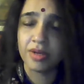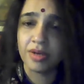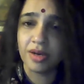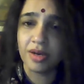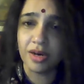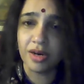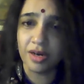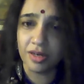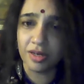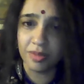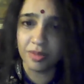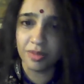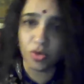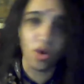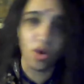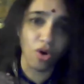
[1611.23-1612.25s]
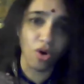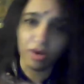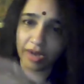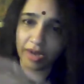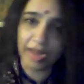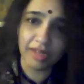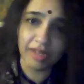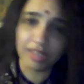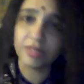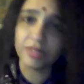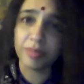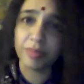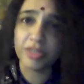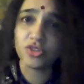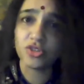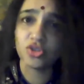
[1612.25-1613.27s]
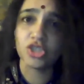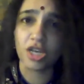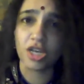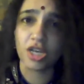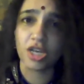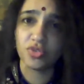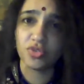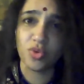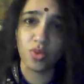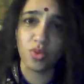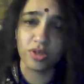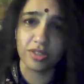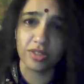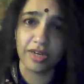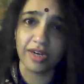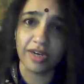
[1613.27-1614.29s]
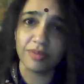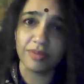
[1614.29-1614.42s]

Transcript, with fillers: uh, or any other place to charge for water, right?